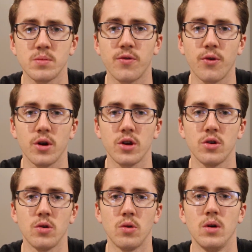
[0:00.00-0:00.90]
before
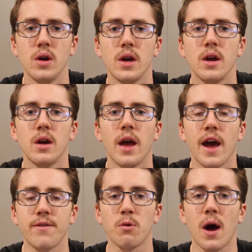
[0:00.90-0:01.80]
you
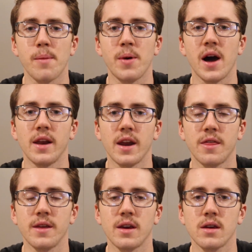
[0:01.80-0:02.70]
have to hop on
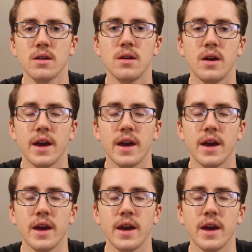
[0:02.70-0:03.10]
anything.